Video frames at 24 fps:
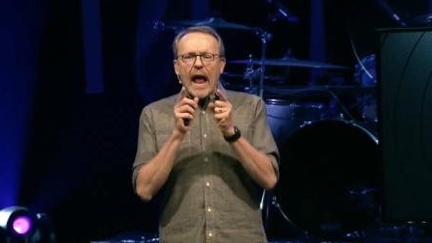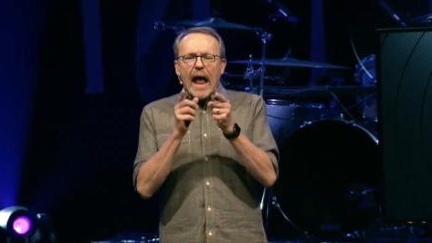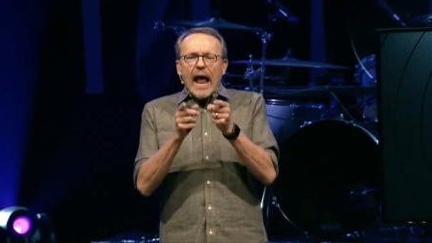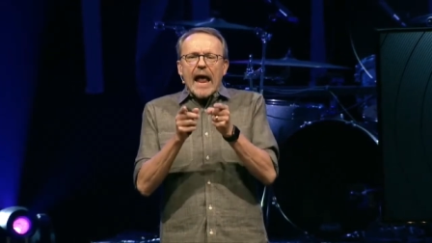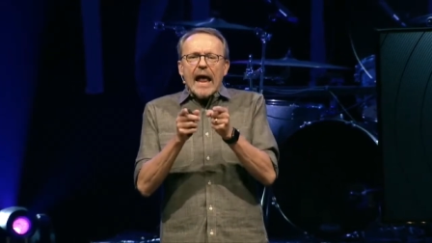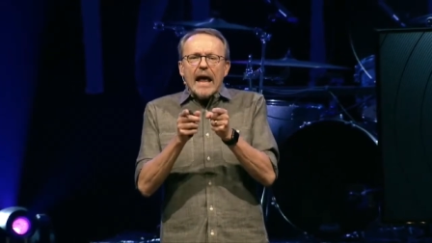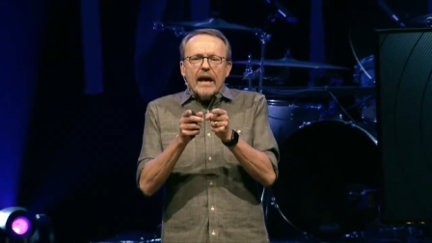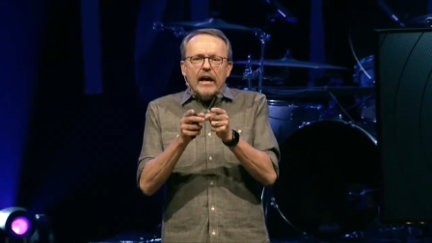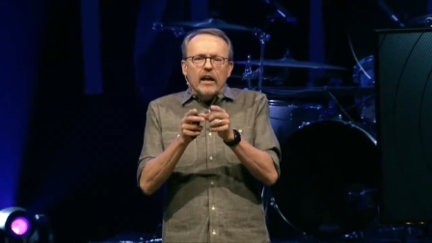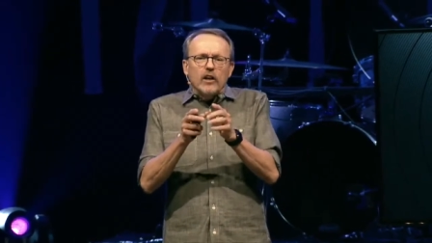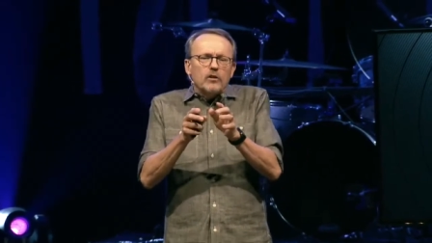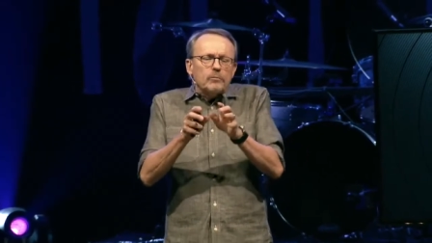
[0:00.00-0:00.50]

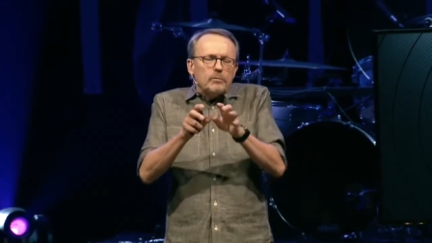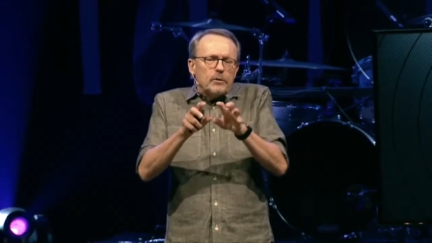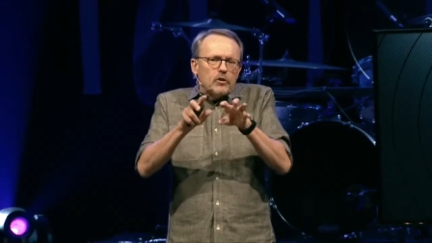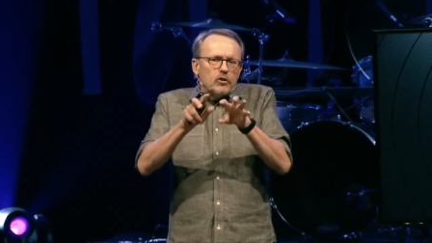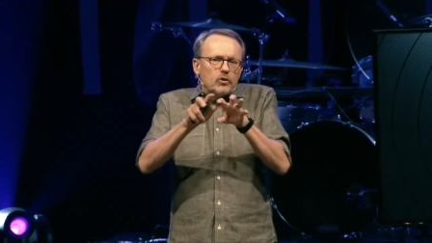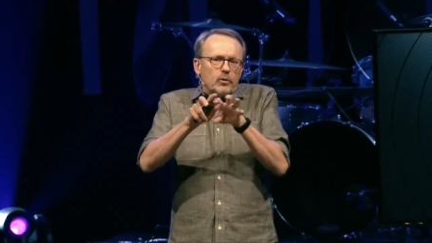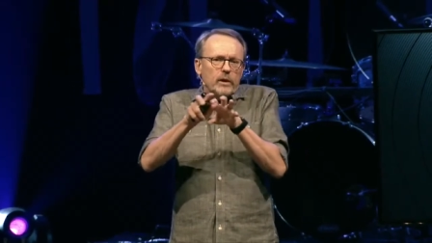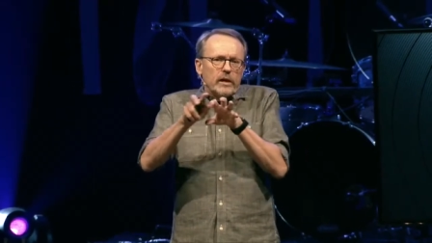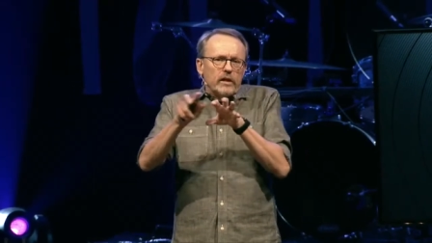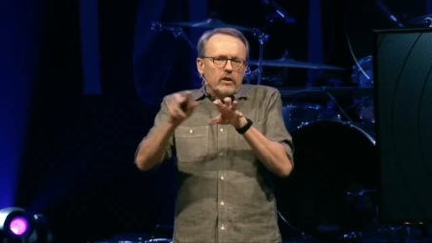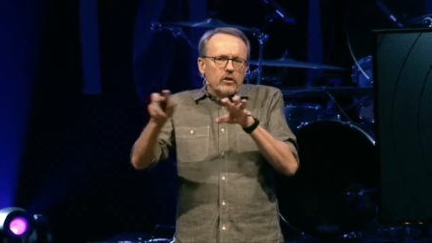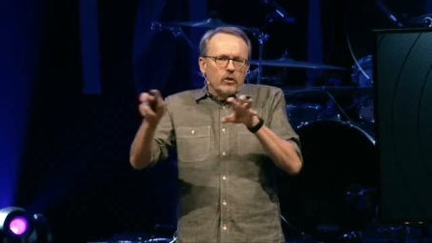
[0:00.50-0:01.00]
and
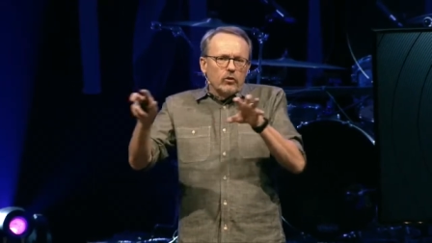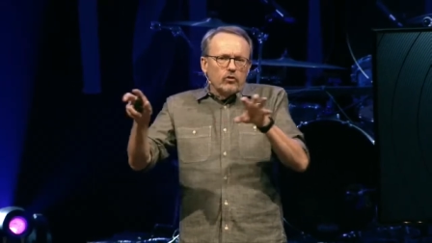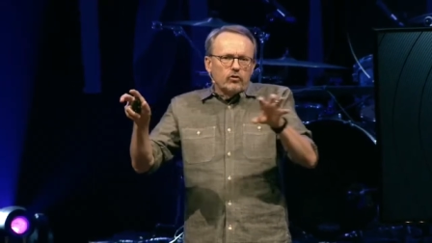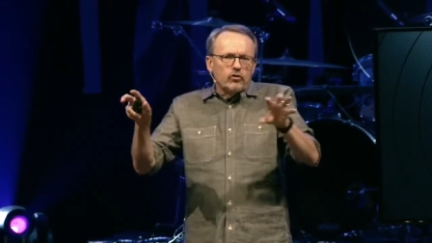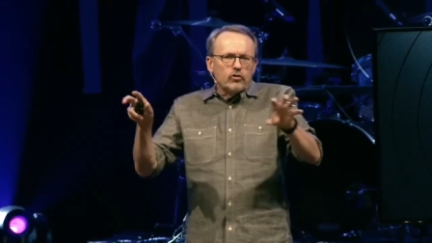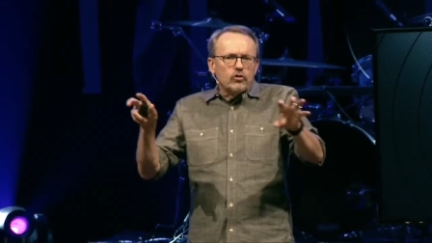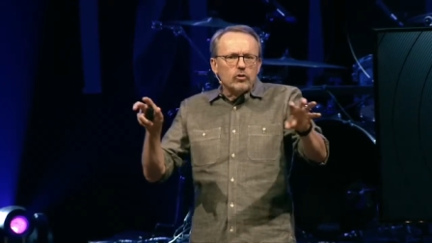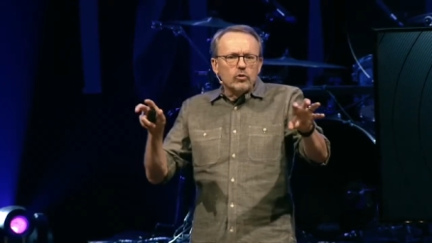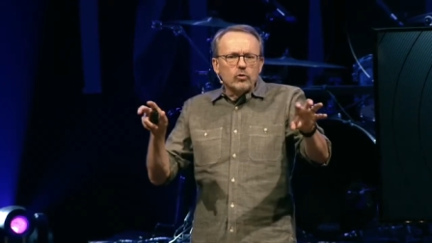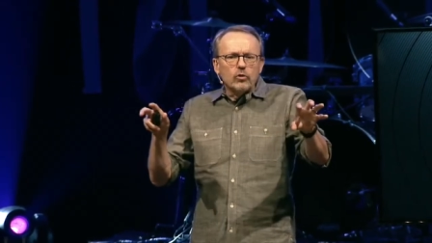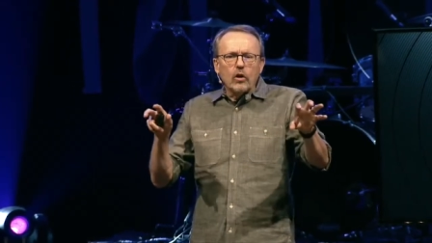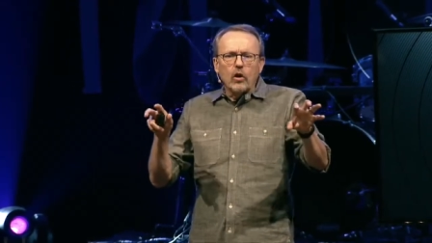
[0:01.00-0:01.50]
between those
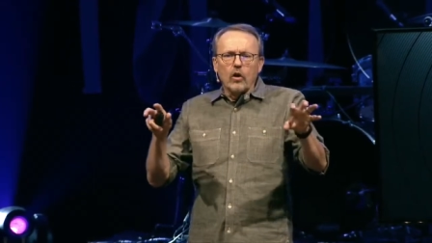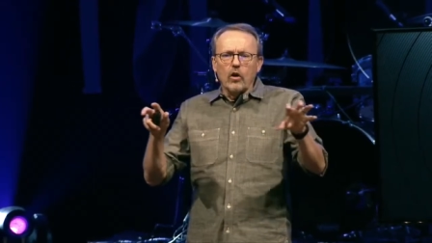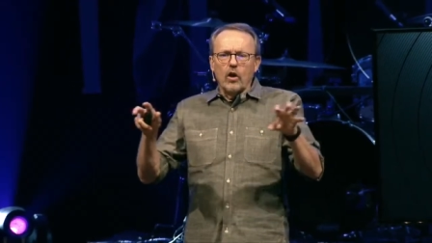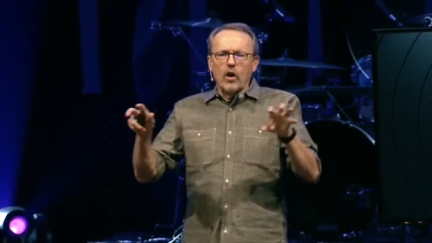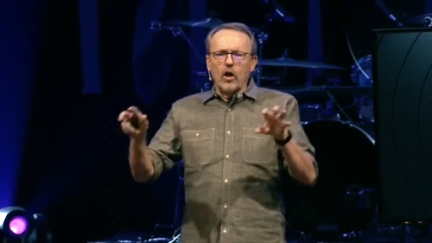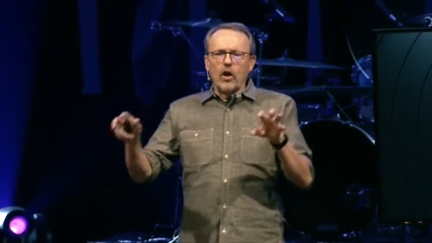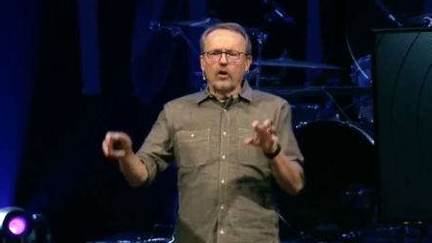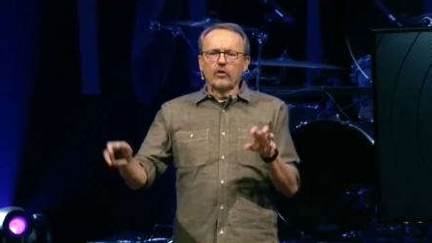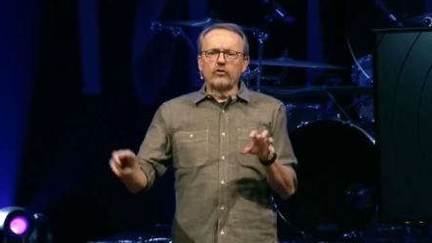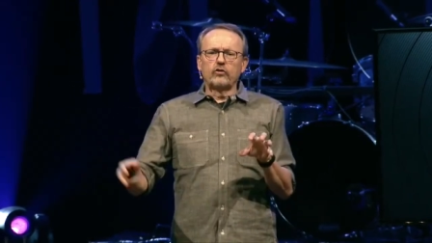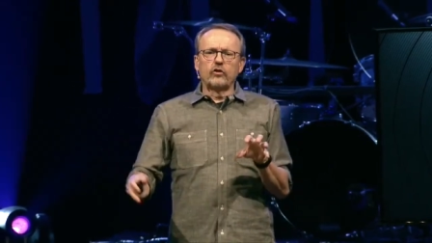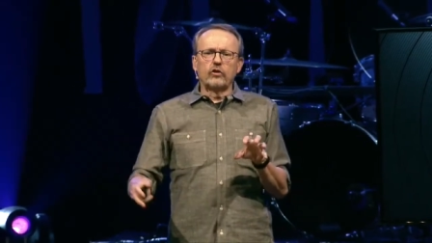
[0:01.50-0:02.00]
two
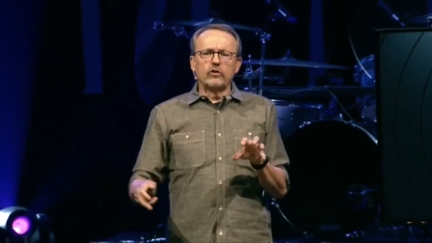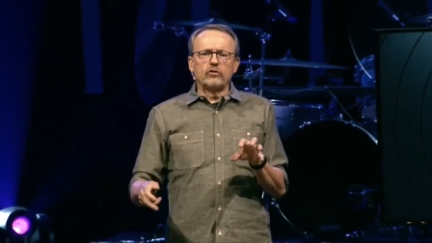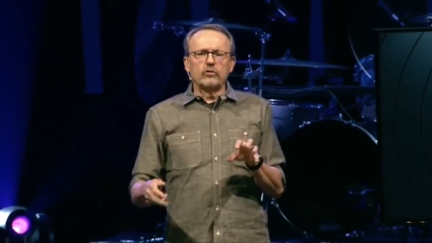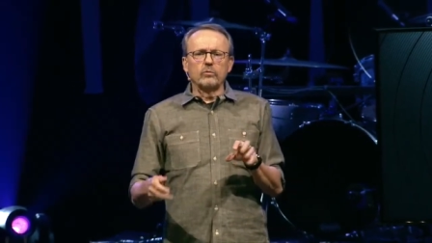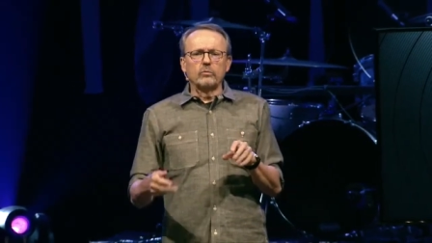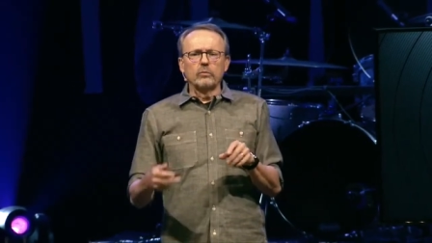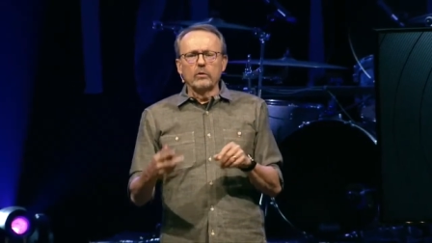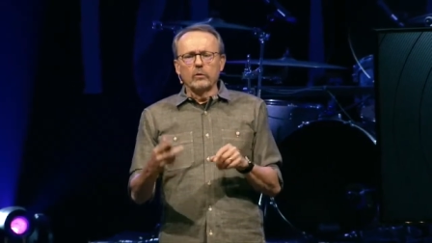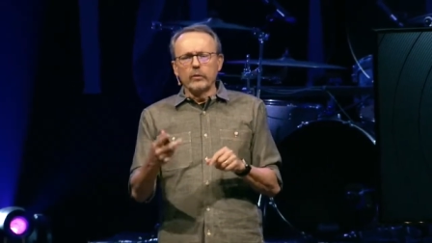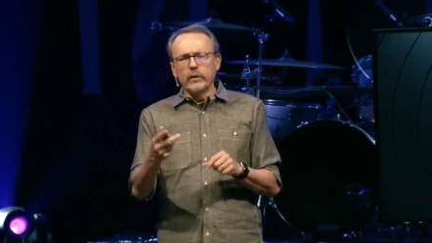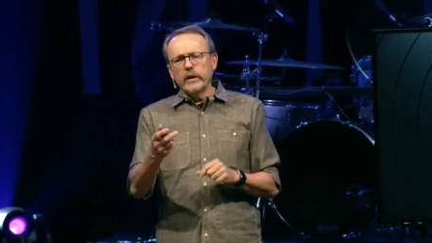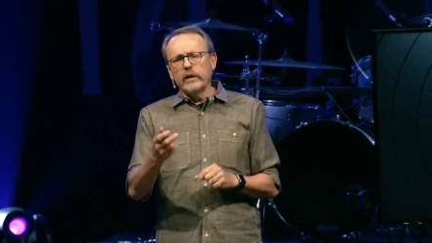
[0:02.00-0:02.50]
clauses,
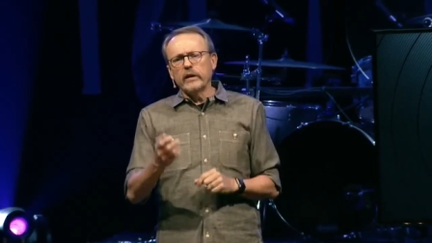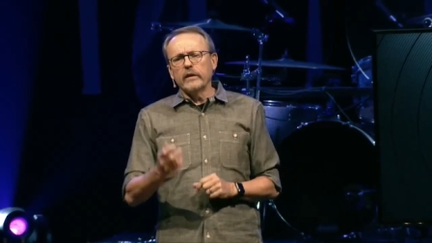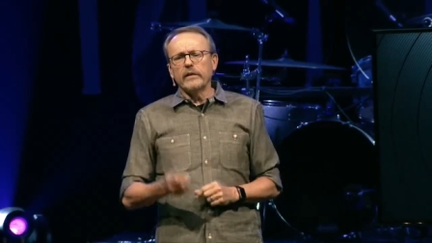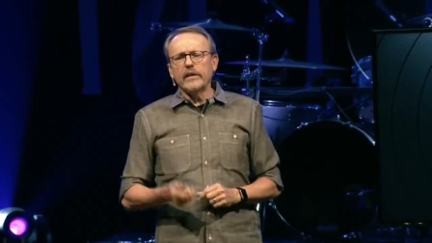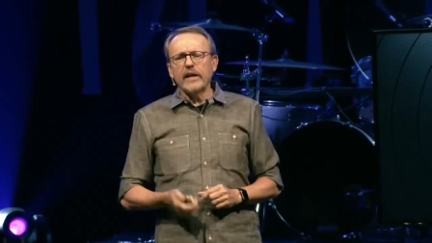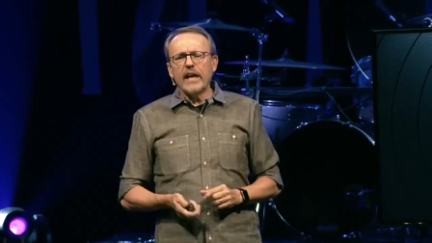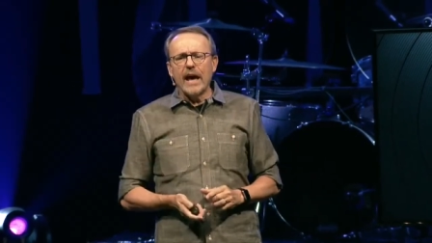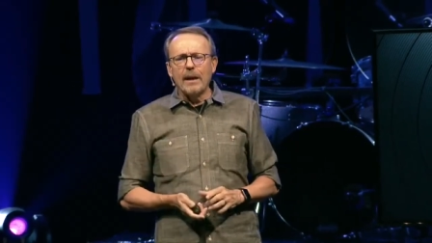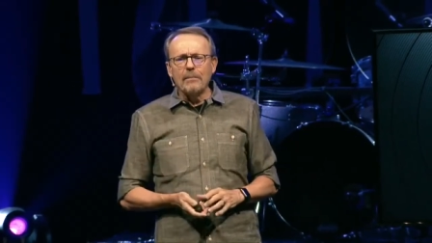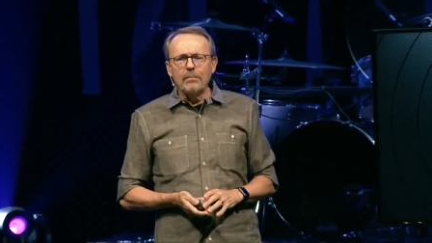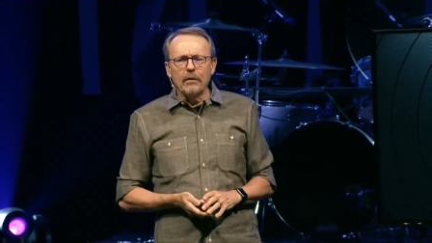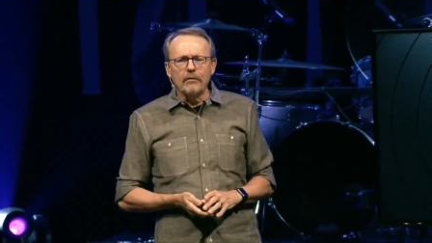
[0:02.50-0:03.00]
and we'll read it in
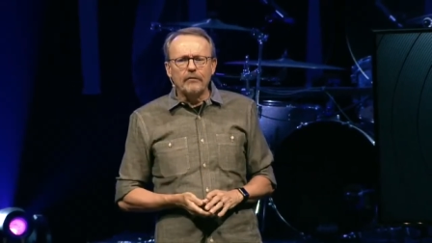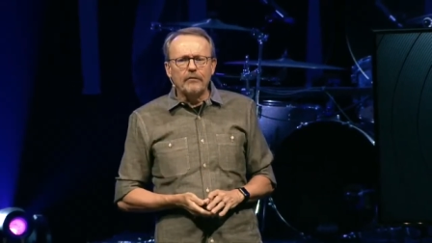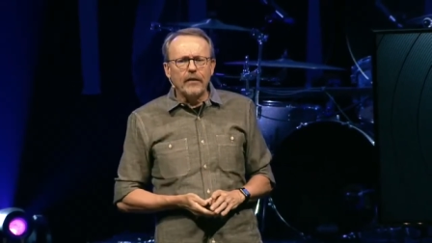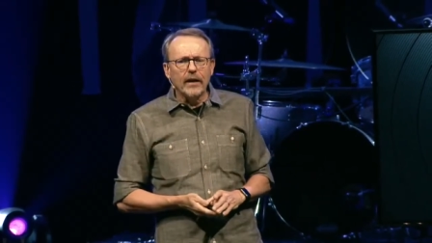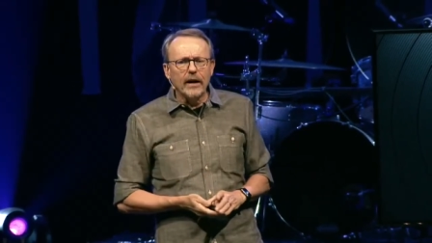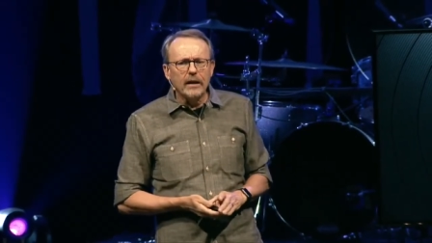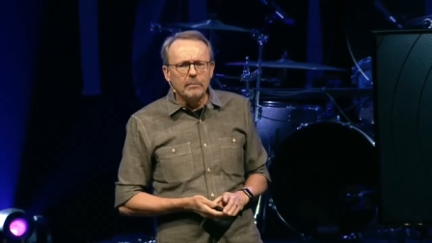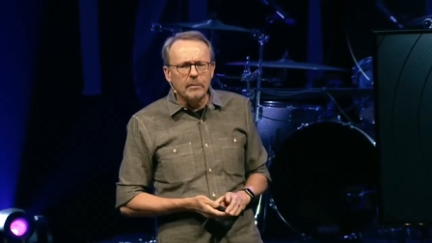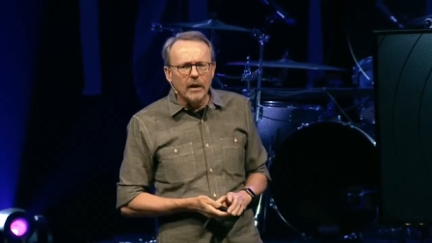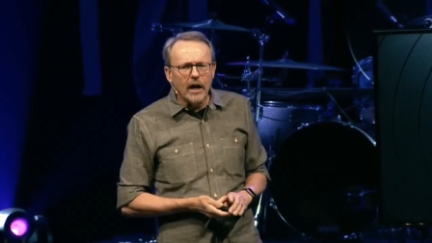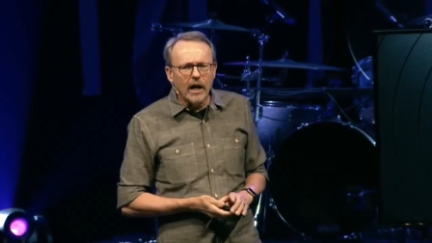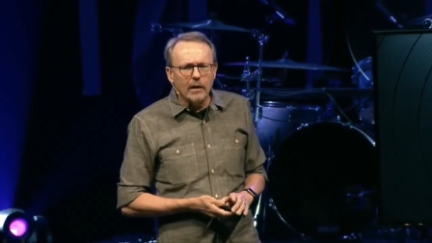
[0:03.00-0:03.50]
the
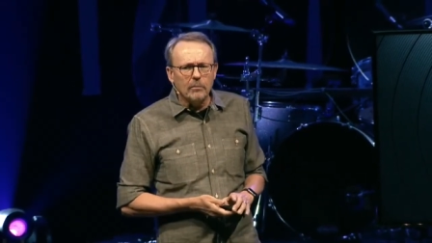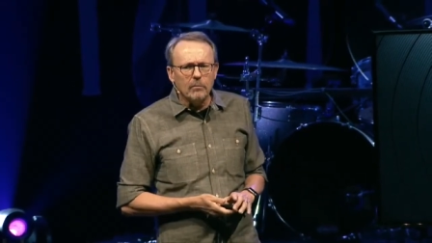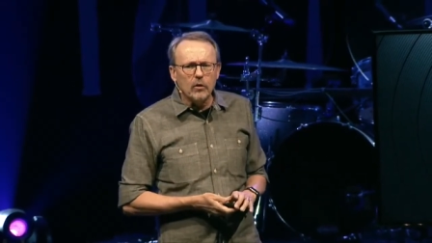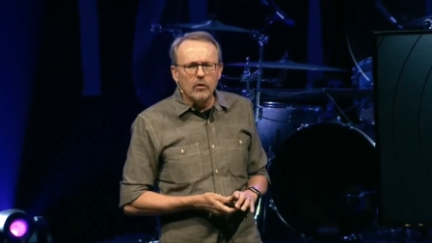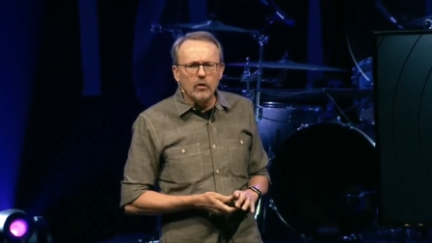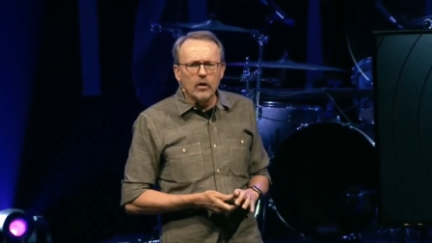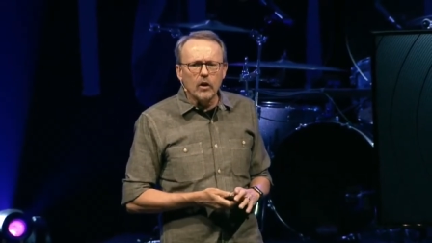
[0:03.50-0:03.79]
Amplified Bible.